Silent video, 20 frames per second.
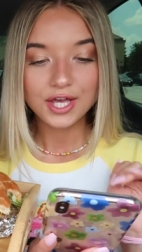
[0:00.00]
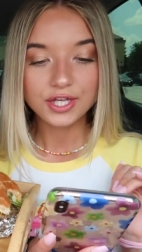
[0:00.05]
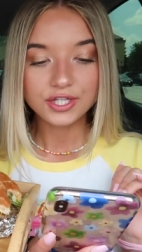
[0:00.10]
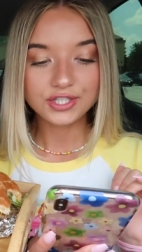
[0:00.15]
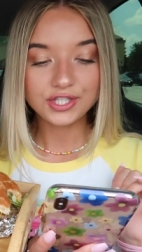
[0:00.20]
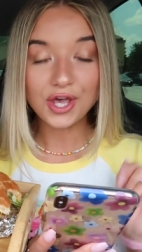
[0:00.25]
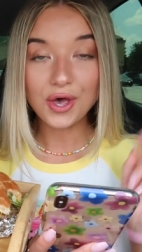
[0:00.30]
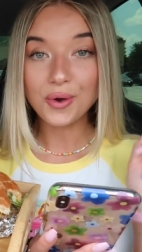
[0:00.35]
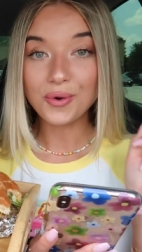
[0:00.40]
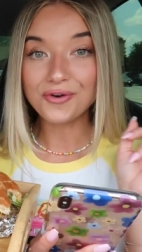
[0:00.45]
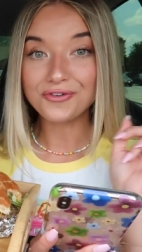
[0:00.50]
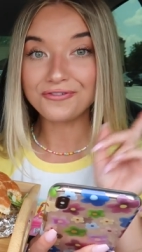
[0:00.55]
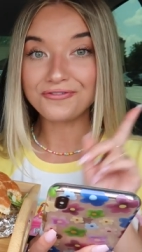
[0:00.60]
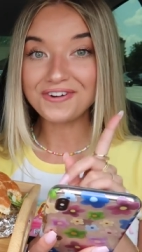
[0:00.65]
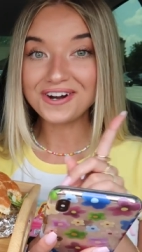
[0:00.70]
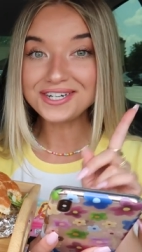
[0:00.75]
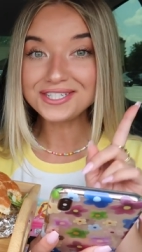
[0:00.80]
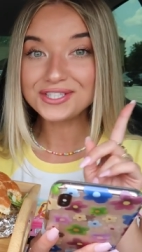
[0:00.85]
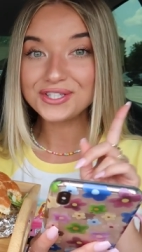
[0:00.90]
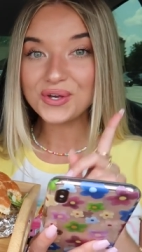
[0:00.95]
So,
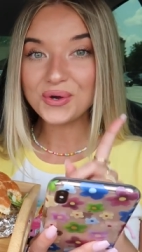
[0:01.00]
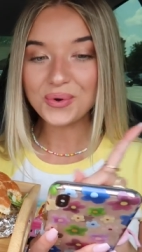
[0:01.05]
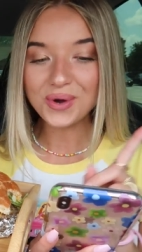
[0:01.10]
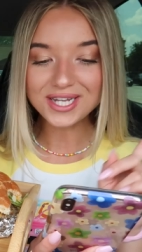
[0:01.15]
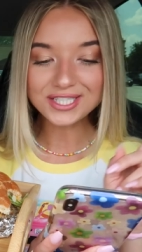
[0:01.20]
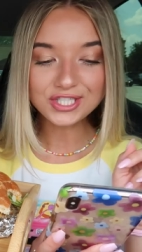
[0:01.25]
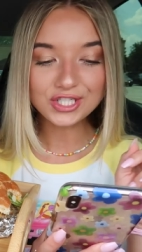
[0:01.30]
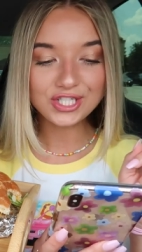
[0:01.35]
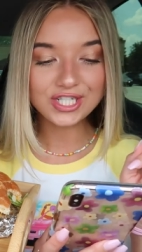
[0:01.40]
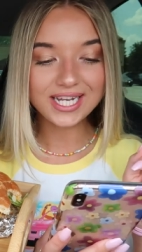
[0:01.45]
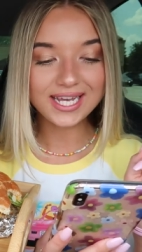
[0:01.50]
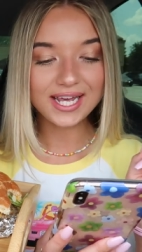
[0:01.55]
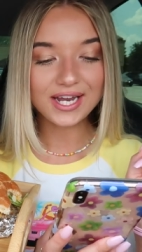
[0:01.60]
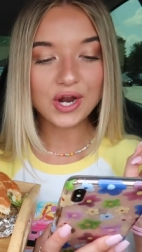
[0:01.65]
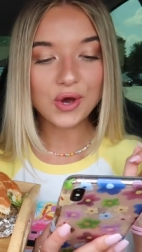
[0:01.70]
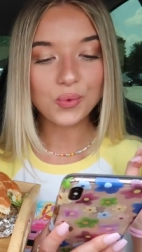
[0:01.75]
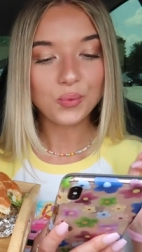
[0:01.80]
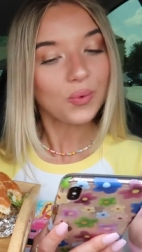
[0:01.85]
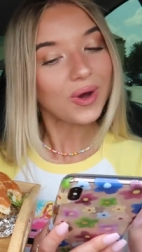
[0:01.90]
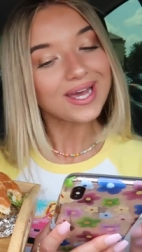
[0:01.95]
first question,
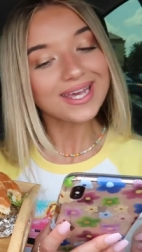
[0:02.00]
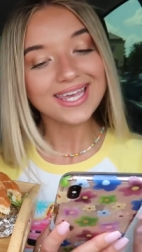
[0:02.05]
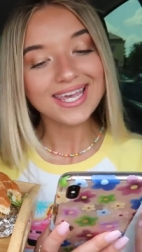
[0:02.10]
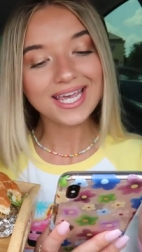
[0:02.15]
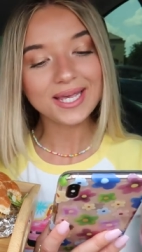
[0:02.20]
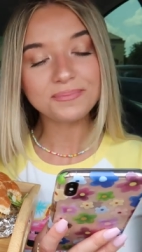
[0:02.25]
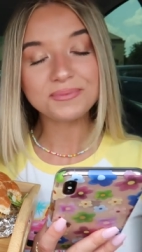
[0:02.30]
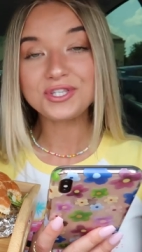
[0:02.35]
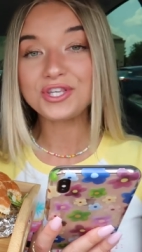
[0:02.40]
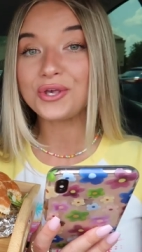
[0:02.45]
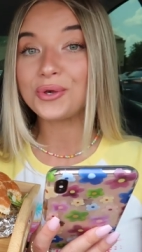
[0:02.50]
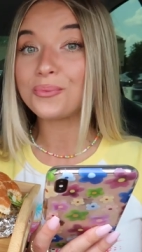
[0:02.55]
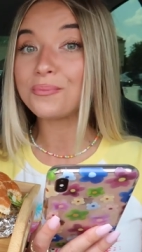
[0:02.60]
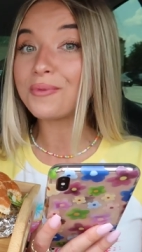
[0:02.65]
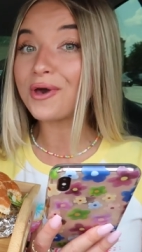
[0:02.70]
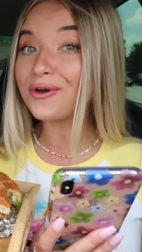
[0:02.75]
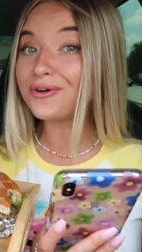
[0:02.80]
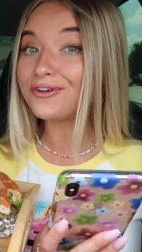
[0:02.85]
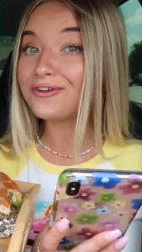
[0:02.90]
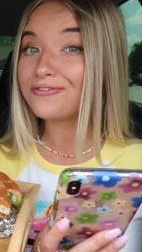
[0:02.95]
what keeps you
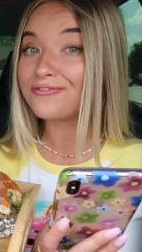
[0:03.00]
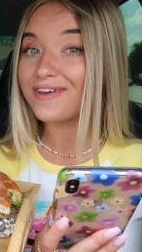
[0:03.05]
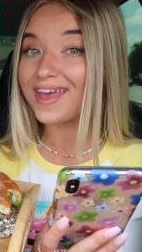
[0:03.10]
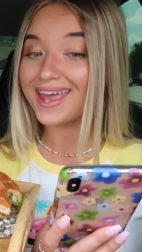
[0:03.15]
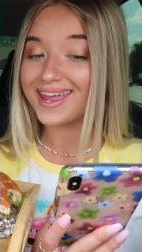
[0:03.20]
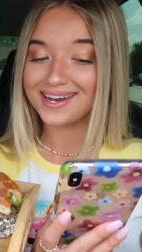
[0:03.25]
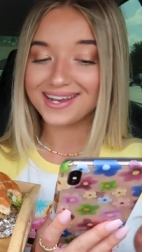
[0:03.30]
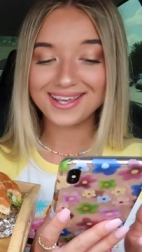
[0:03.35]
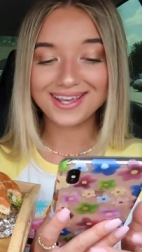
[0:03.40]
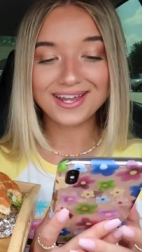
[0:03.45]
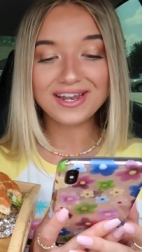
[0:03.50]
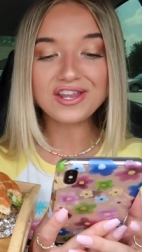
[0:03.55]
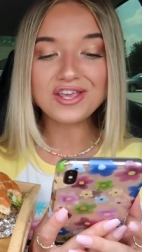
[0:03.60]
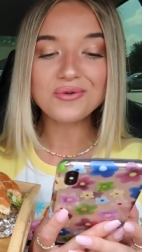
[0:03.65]
motivated?